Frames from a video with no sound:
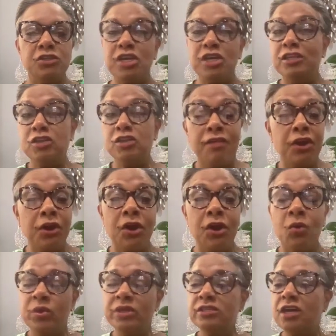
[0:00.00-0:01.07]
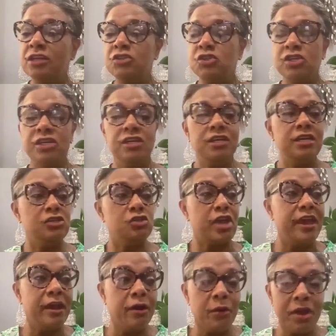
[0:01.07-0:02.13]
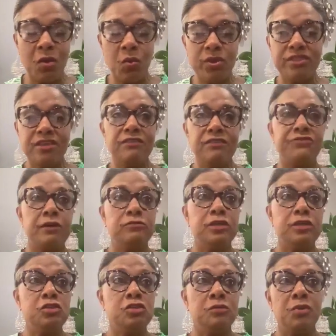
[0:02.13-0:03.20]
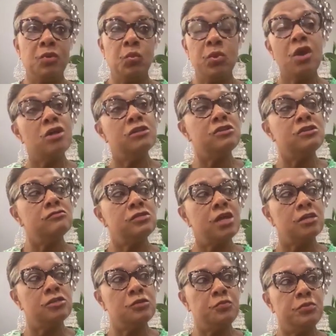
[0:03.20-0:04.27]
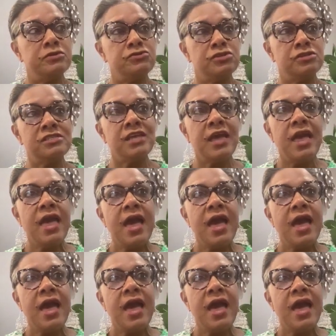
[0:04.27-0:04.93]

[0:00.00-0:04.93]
each other, we touch each area within the foundation, but we also touch persons